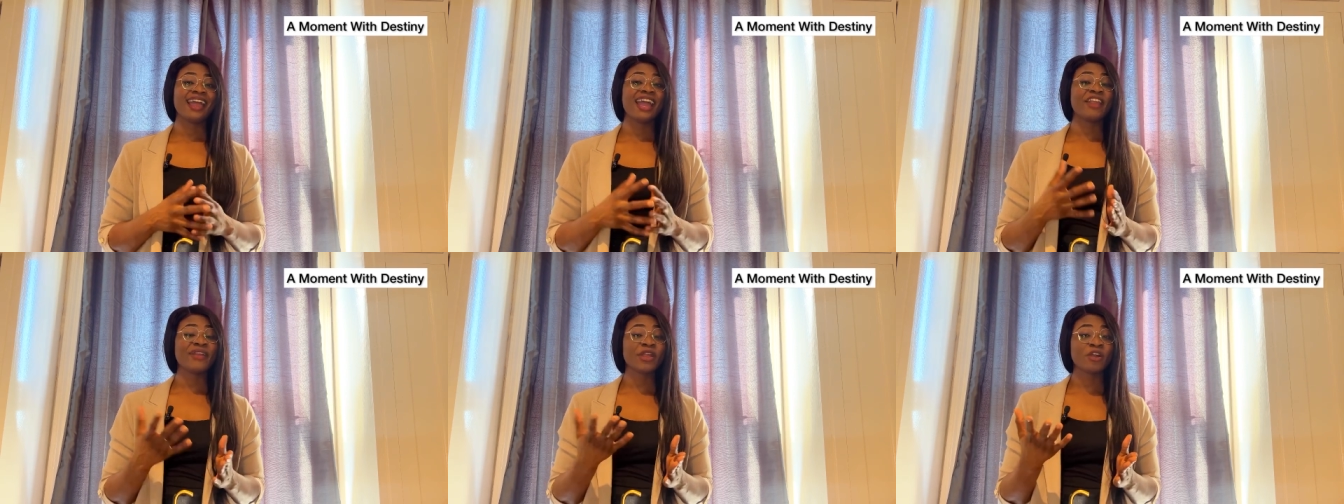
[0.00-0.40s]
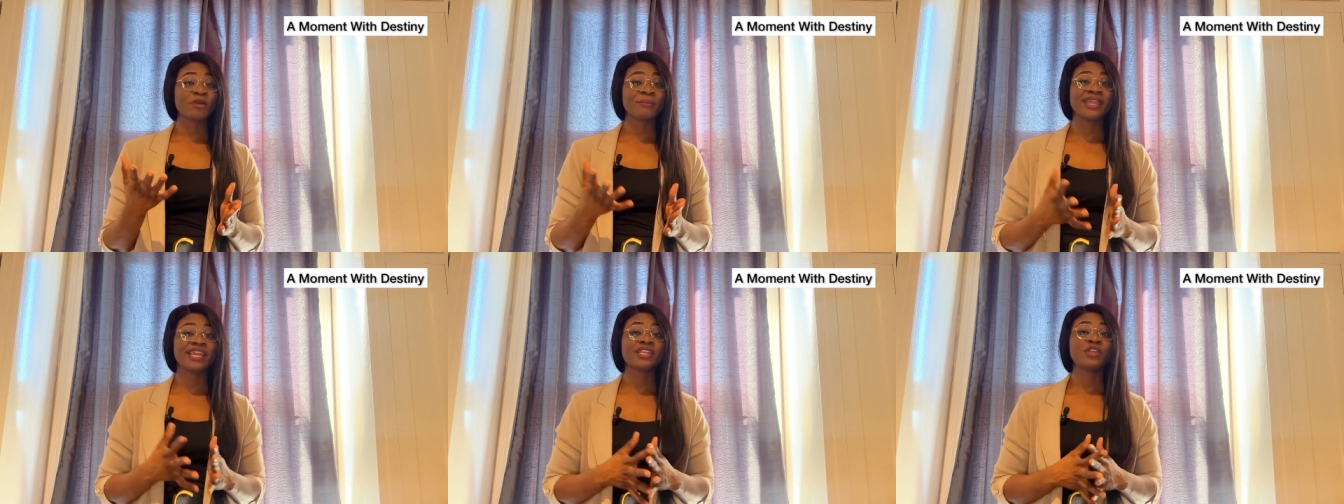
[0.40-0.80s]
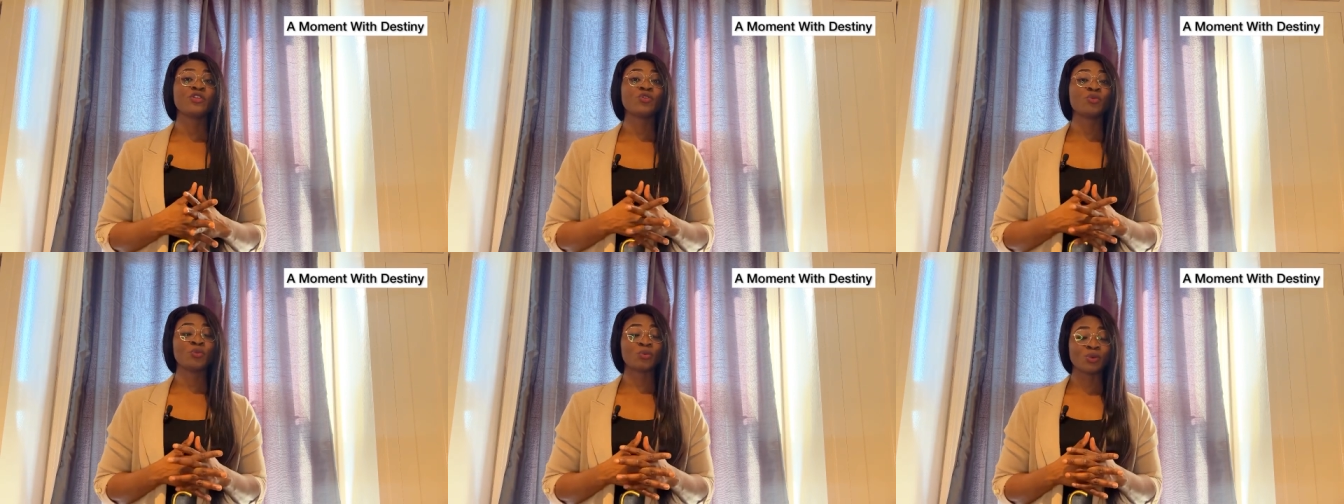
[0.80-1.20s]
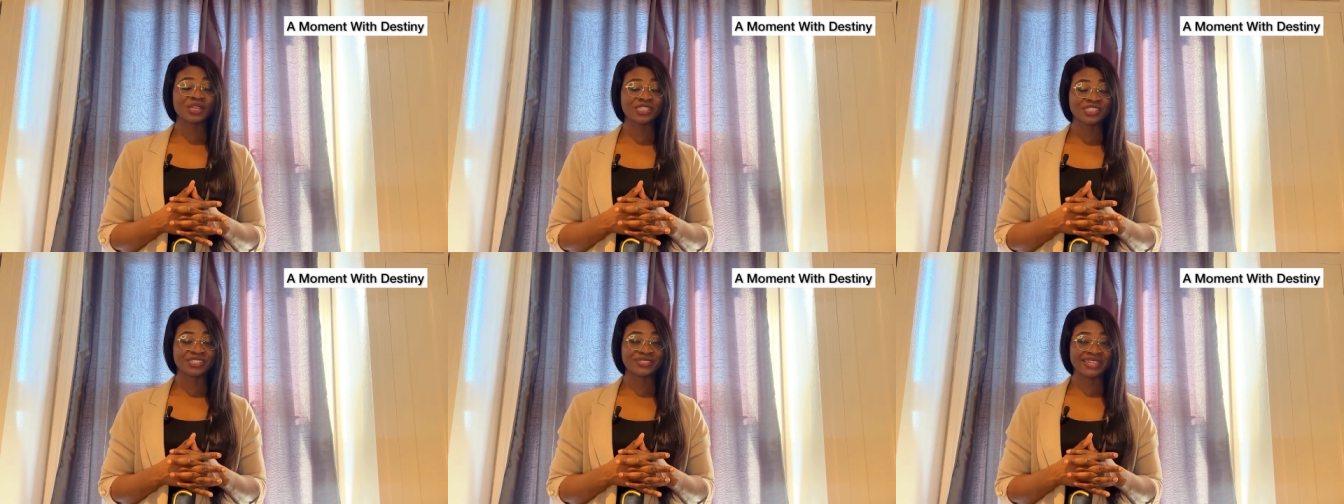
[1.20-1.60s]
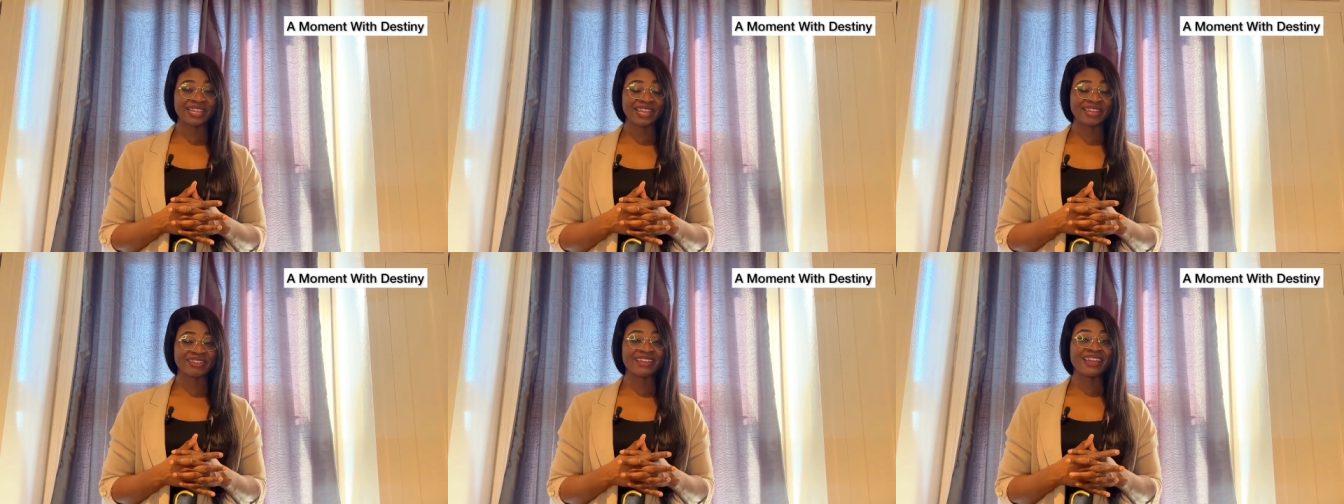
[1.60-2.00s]
I recommend you watch to the
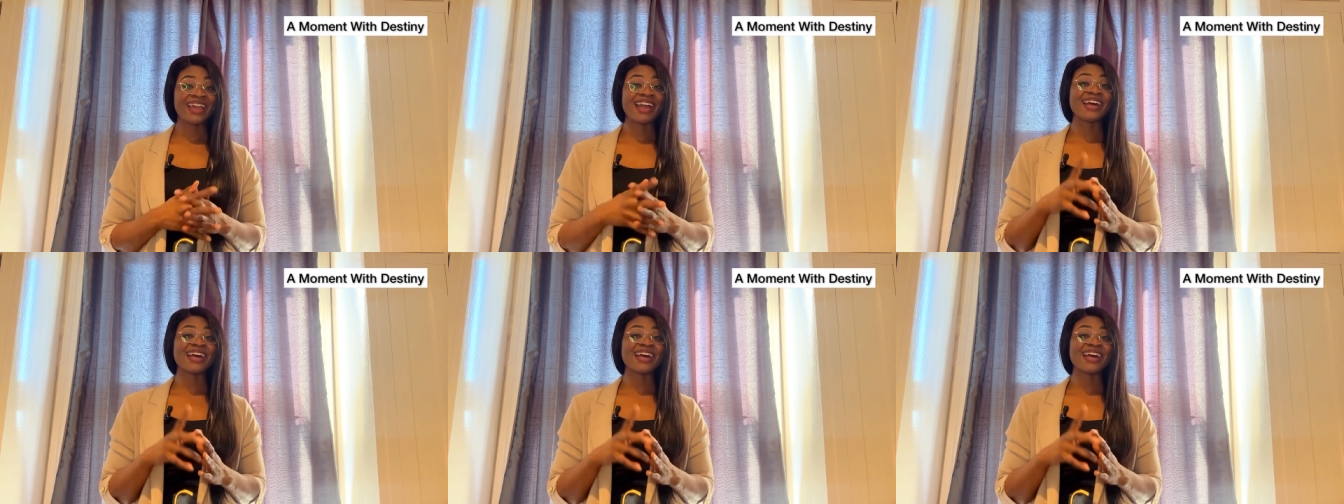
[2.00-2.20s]
end